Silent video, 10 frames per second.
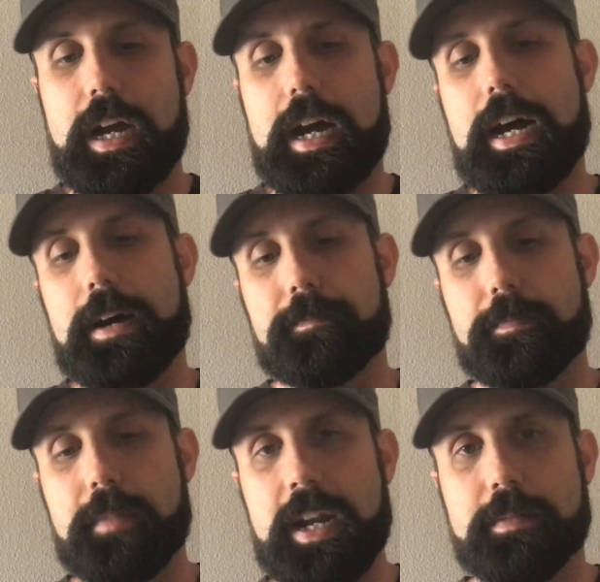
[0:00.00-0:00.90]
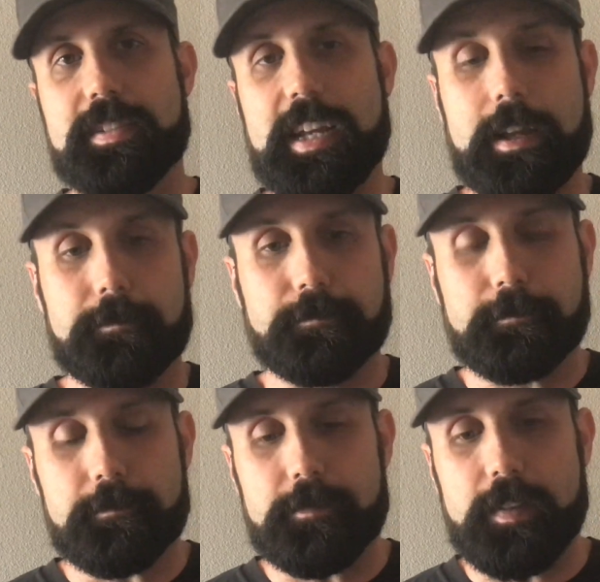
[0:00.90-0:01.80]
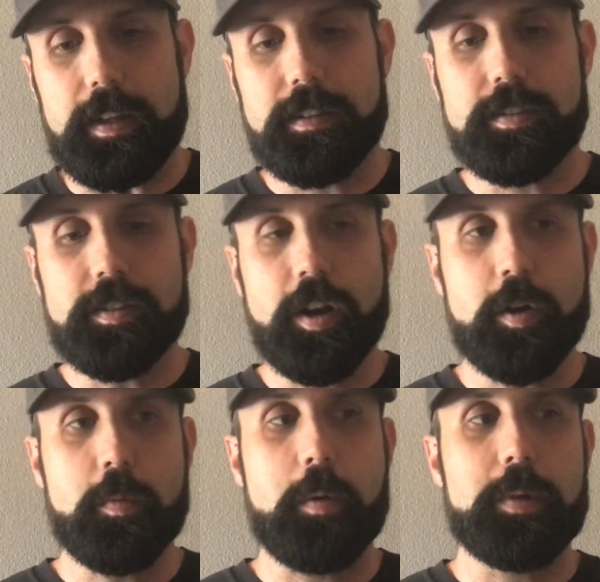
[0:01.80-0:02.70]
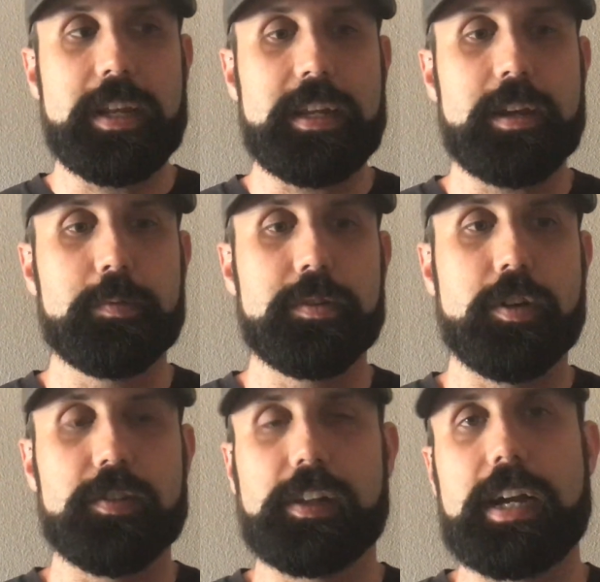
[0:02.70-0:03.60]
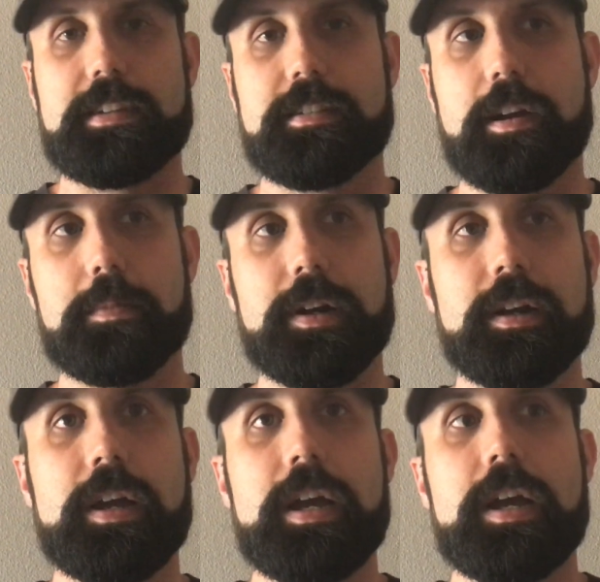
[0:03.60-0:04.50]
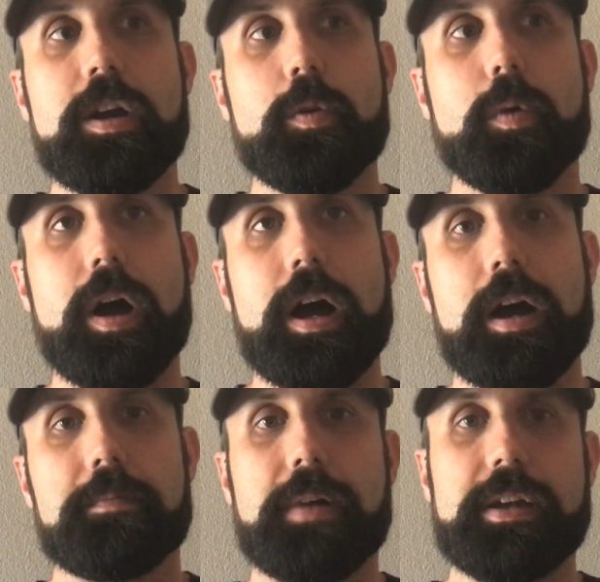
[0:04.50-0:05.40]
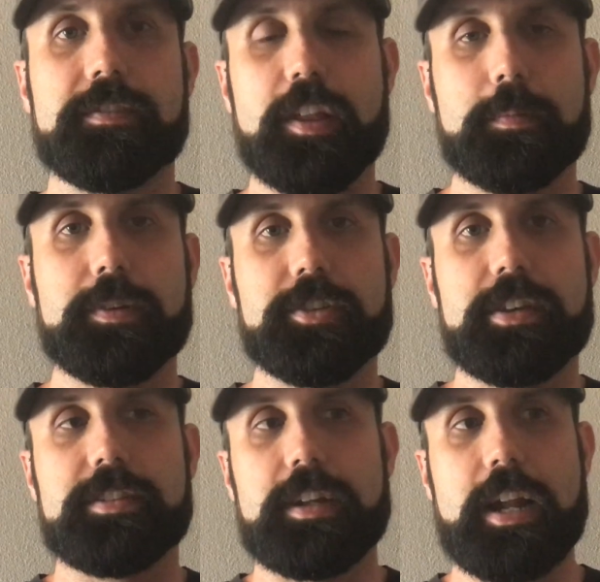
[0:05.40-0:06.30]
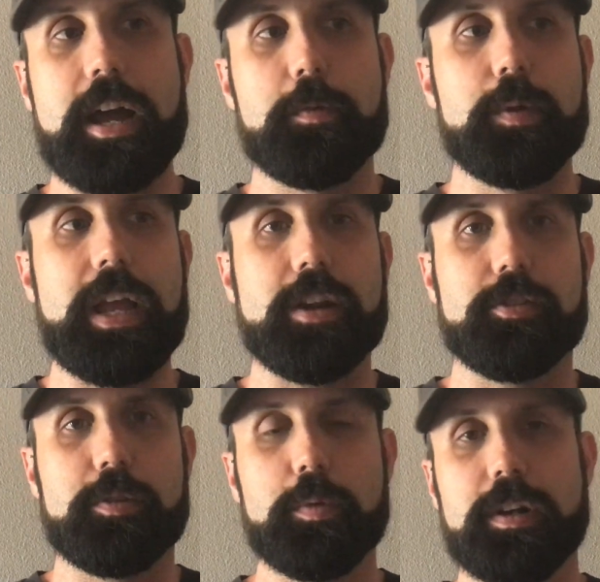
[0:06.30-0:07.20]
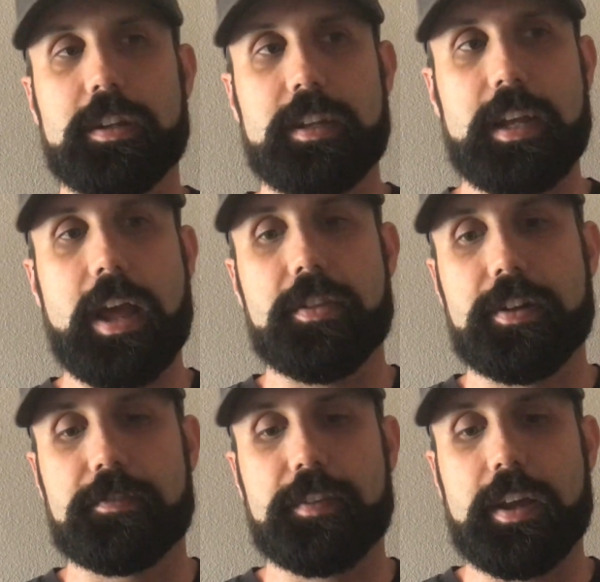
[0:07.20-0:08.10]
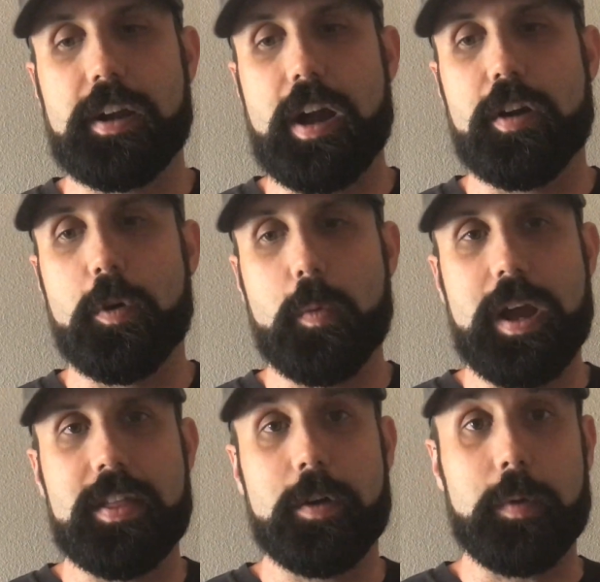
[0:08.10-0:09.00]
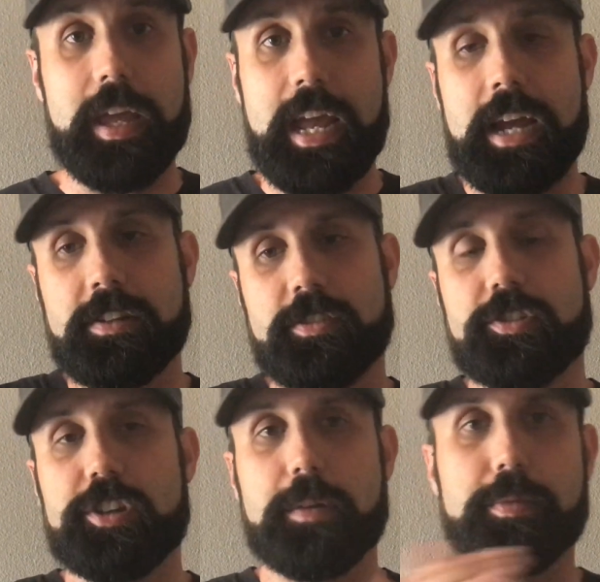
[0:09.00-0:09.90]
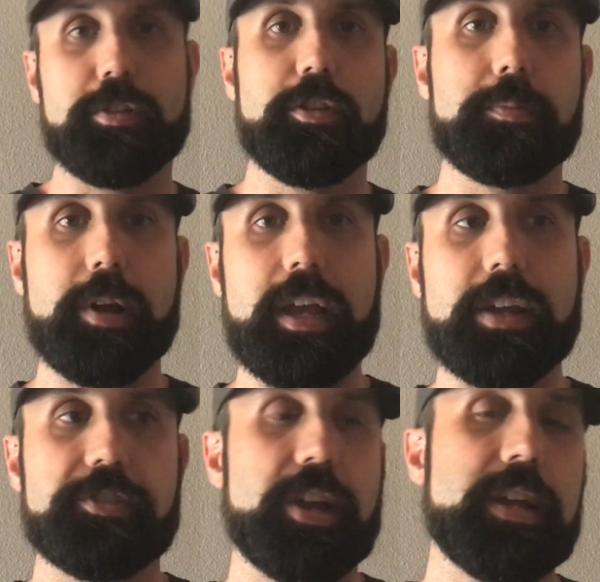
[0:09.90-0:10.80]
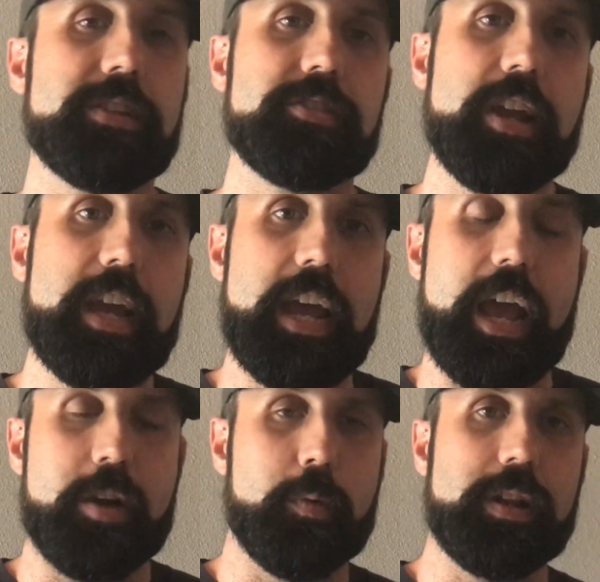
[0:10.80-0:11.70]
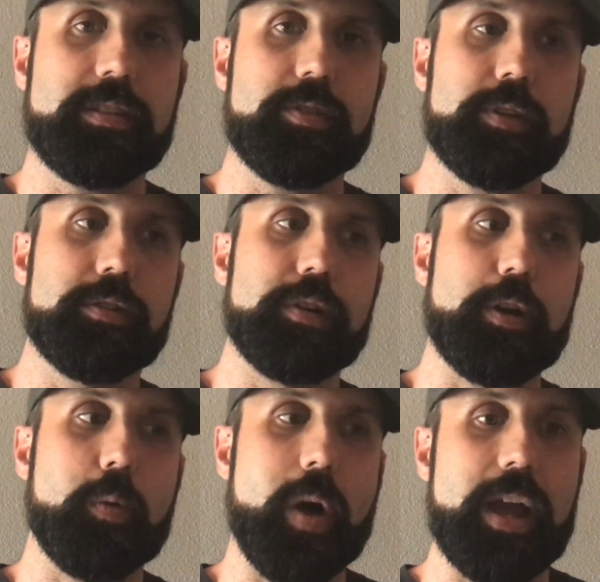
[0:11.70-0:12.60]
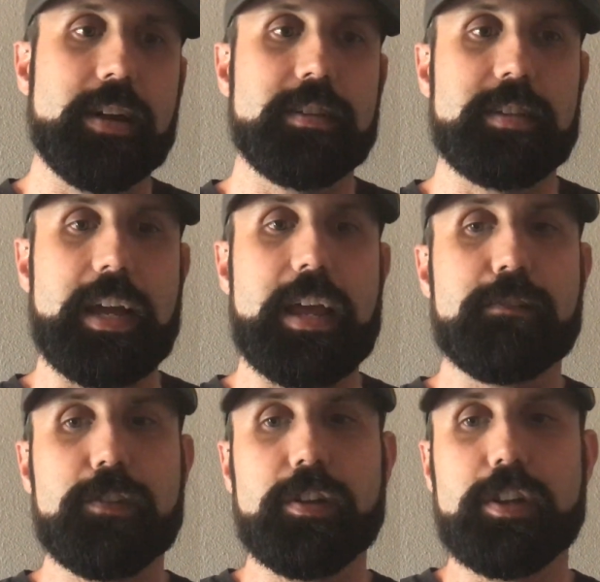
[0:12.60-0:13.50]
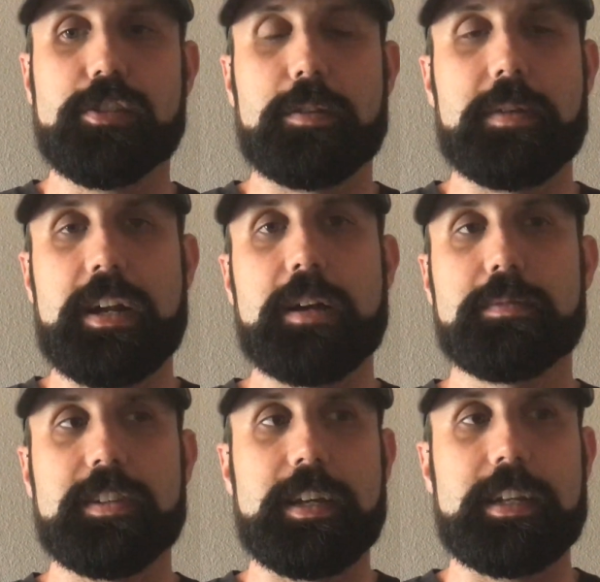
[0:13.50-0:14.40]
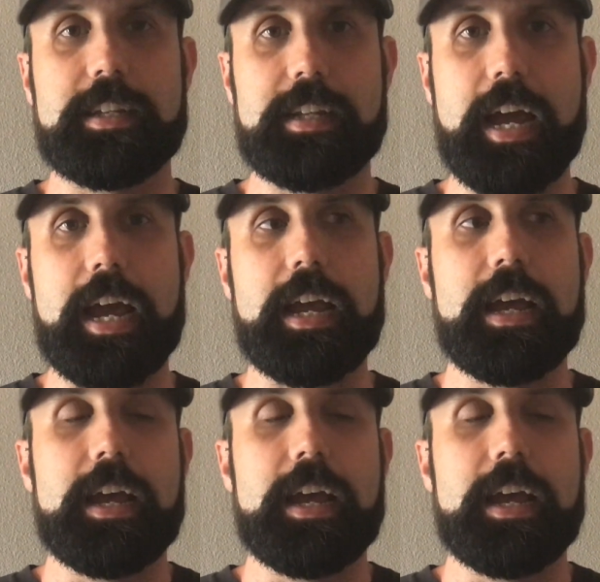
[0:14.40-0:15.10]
MinHub Sync. So what we did was over the last summer, my developer Jason and I, we actually worked together to figure out a way that we can just jump through the breaking change. And what it's going to require is that if you're using MinHub Sync today,